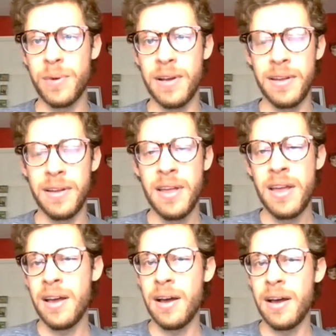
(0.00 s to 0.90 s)
as well
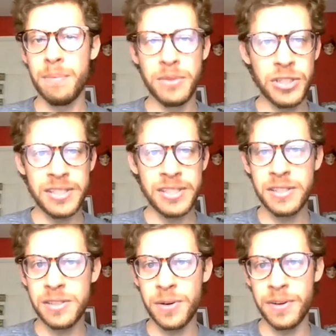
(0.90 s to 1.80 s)
um,
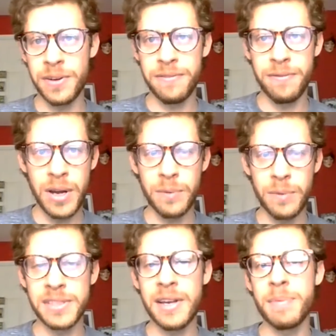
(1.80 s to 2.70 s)
just sort of
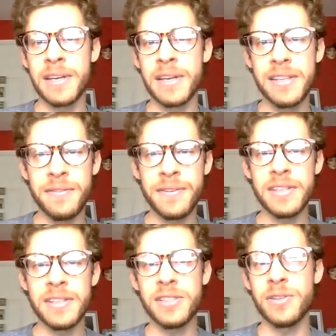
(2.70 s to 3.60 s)
what it was like being a
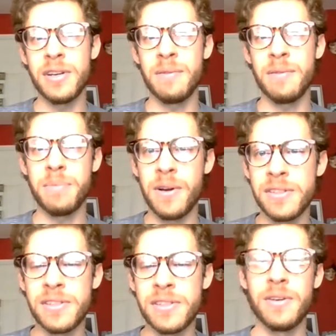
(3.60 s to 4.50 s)
DPhil student,
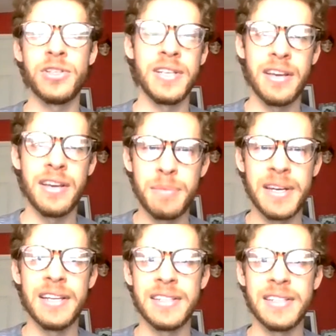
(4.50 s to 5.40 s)
but also she gave
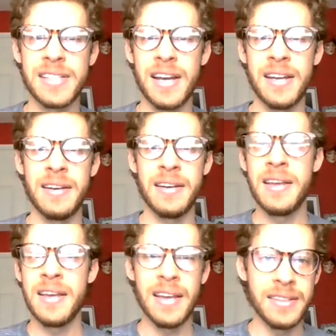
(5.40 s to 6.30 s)
me an insight
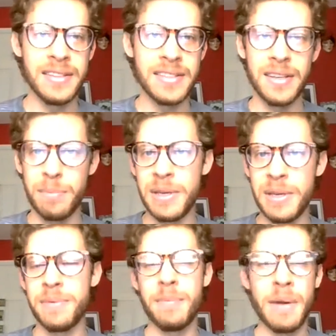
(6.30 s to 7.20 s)
into the
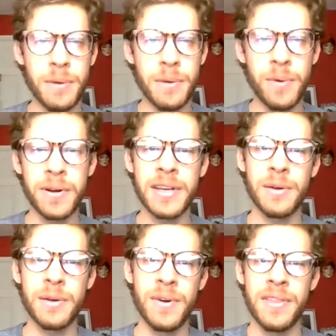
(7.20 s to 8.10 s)
people I might be
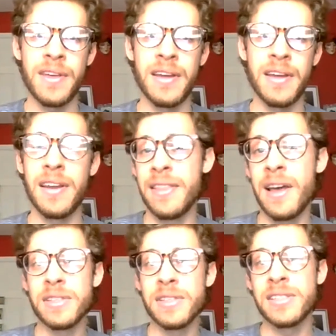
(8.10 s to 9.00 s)
working with, and,
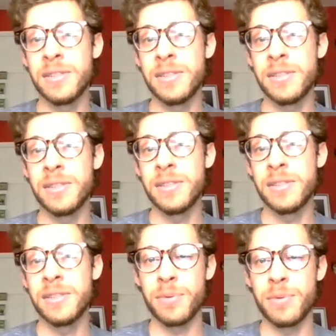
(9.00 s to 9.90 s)
and that was super
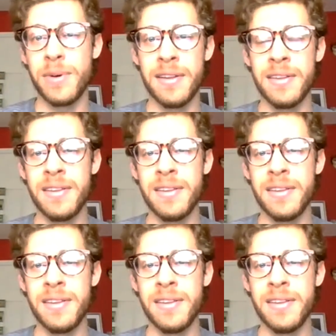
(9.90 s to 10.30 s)
helpful as